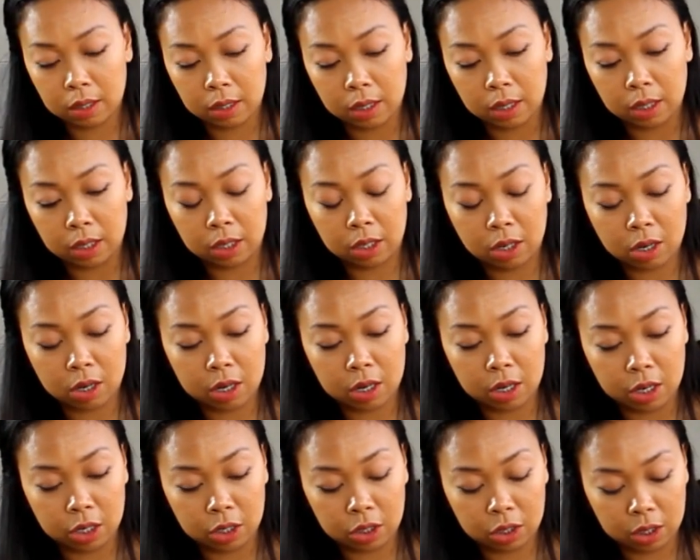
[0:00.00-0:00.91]
and
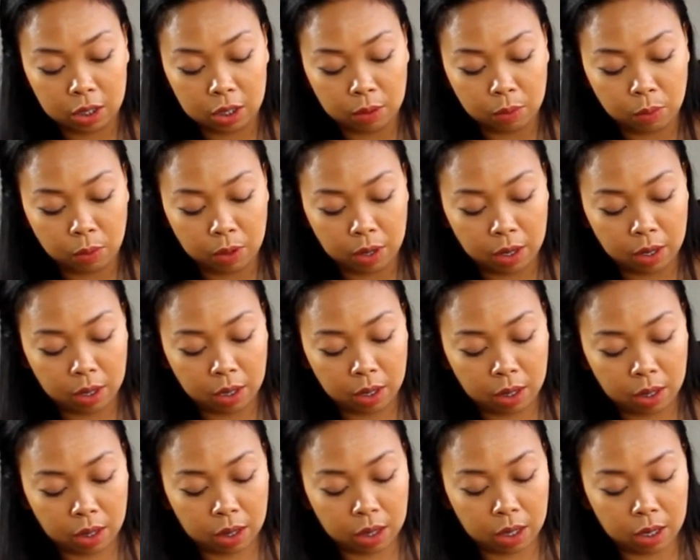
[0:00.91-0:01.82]
garnish it
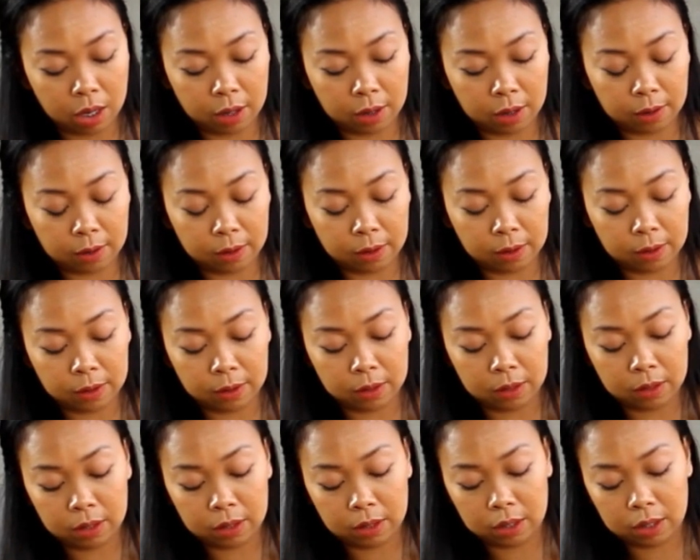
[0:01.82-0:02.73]
with
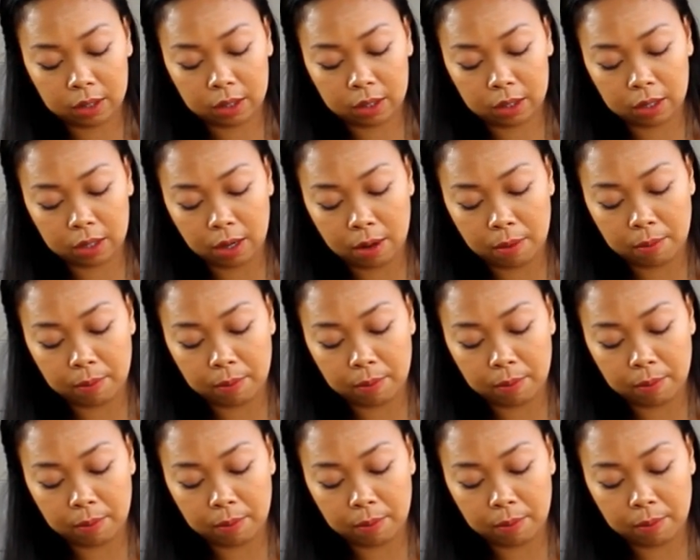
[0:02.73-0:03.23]
some.